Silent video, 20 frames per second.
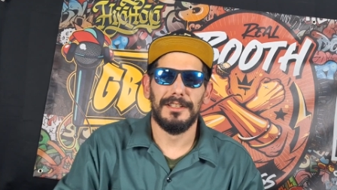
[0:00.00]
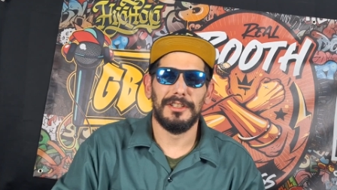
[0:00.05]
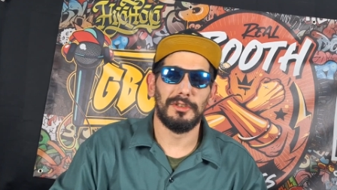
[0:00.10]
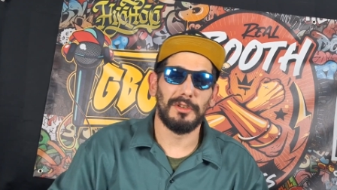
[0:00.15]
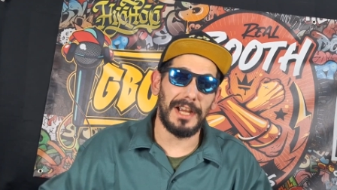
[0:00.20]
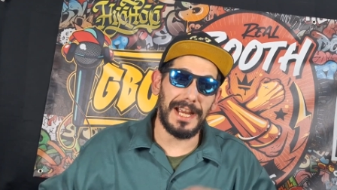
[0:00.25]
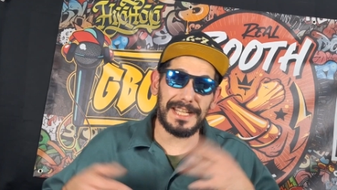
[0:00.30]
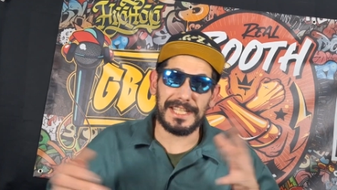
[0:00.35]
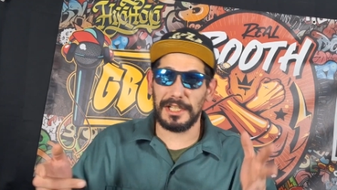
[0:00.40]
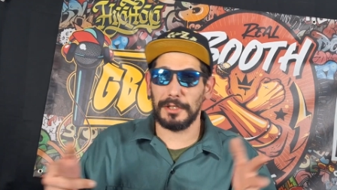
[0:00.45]

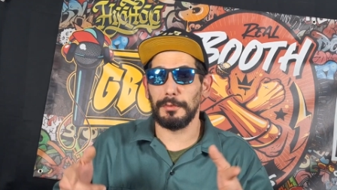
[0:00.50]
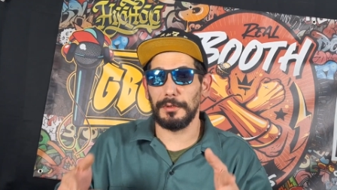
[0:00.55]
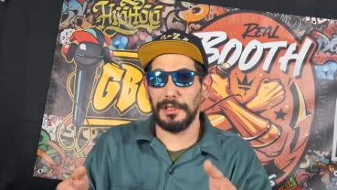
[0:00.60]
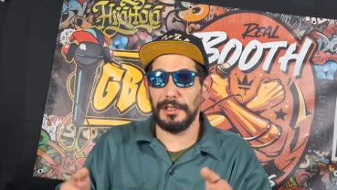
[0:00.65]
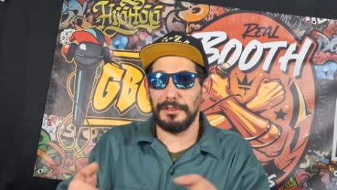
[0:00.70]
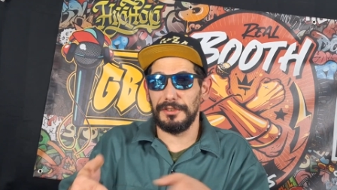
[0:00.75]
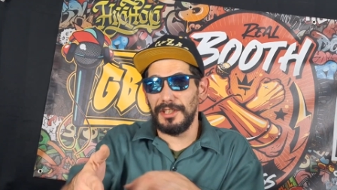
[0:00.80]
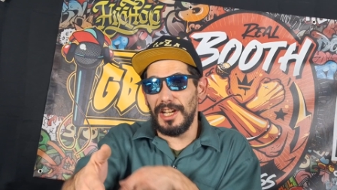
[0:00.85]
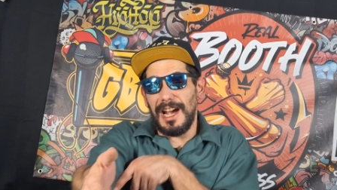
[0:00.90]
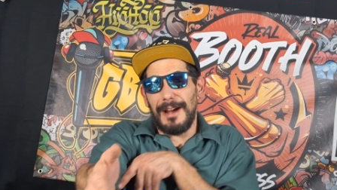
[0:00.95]
Jurassic
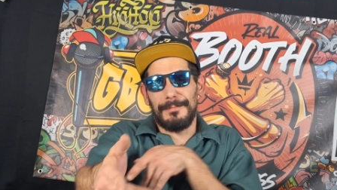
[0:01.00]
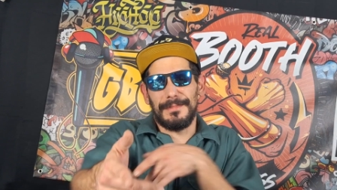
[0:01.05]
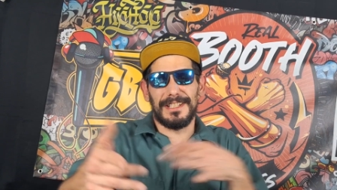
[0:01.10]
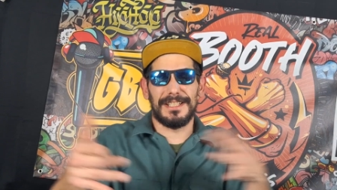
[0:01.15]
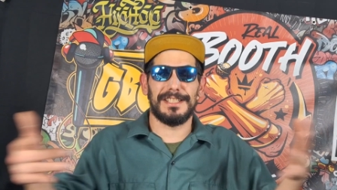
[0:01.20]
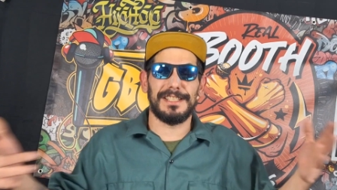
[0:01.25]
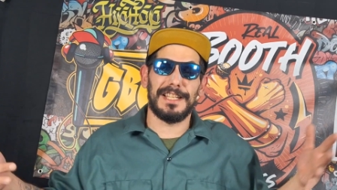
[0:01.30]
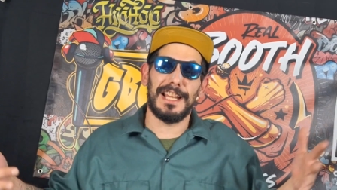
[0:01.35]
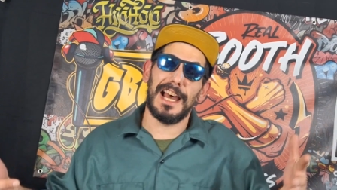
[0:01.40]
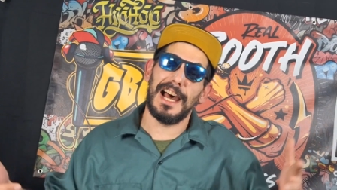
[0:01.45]
World
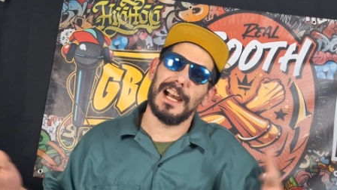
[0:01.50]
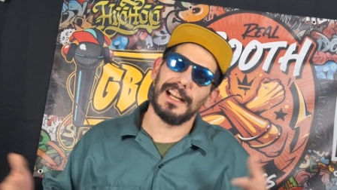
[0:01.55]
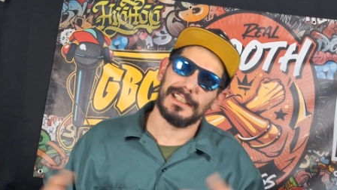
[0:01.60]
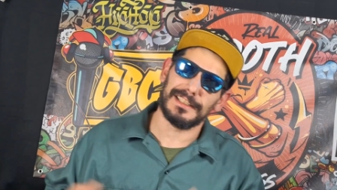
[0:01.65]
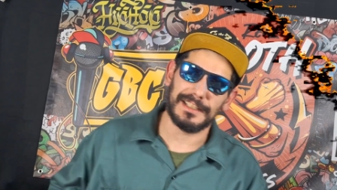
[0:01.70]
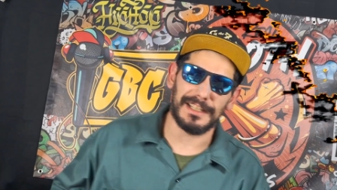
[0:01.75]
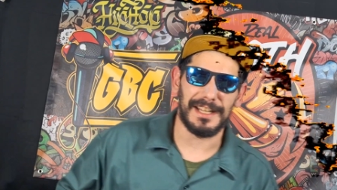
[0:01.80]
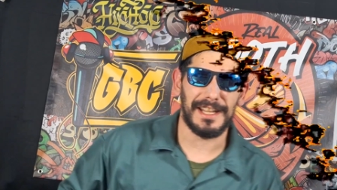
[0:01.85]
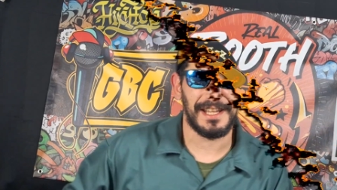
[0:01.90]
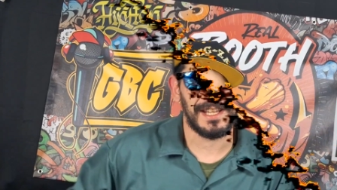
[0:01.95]
Dominion
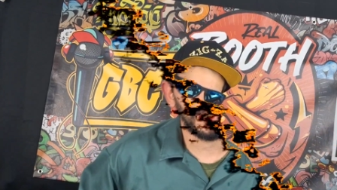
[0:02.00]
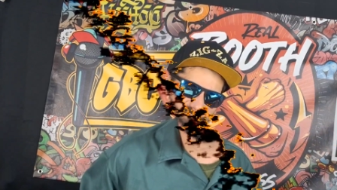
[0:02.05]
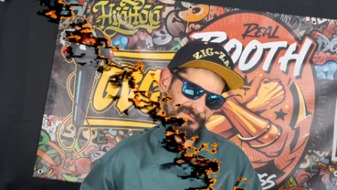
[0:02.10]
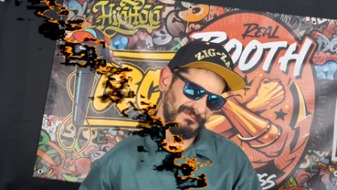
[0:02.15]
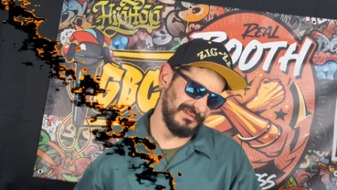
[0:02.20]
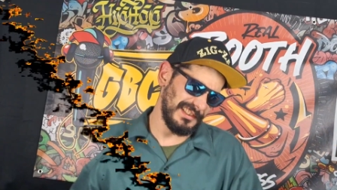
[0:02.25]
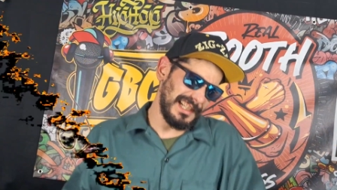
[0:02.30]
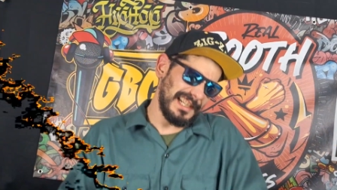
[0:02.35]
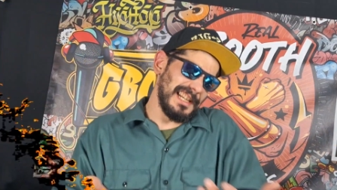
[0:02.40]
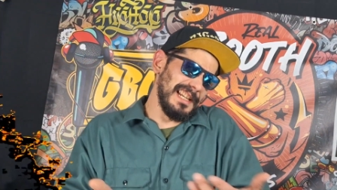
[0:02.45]
sucked
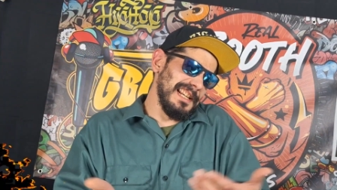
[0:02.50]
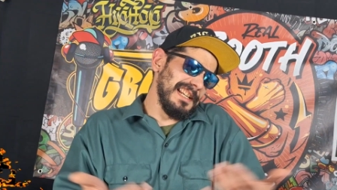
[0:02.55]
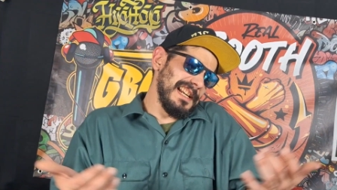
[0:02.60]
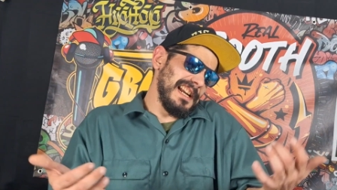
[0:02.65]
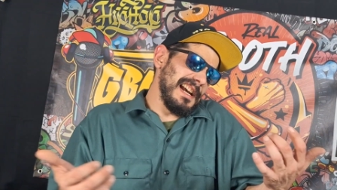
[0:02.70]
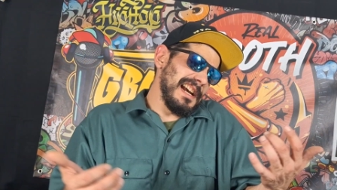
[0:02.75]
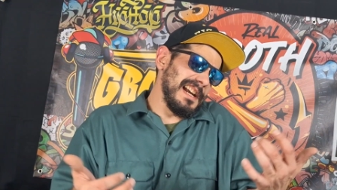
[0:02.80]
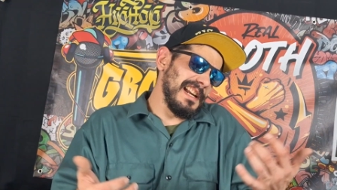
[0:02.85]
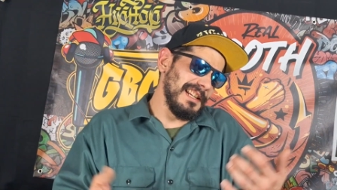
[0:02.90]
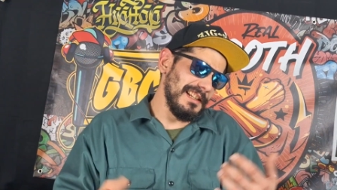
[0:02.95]
ass. Fucking
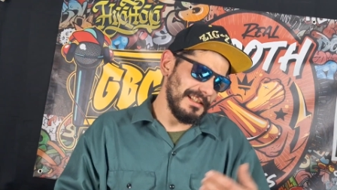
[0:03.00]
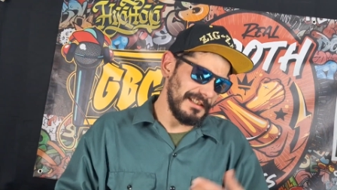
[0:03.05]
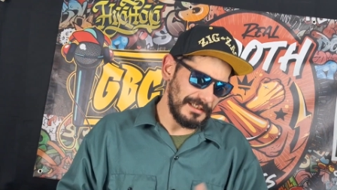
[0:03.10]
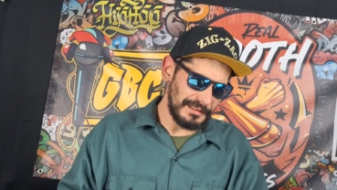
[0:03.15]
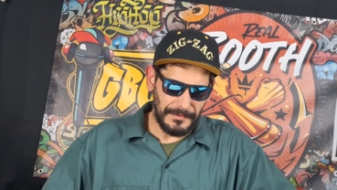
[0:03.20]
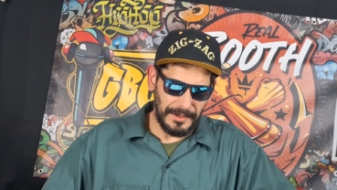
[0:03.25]
guy.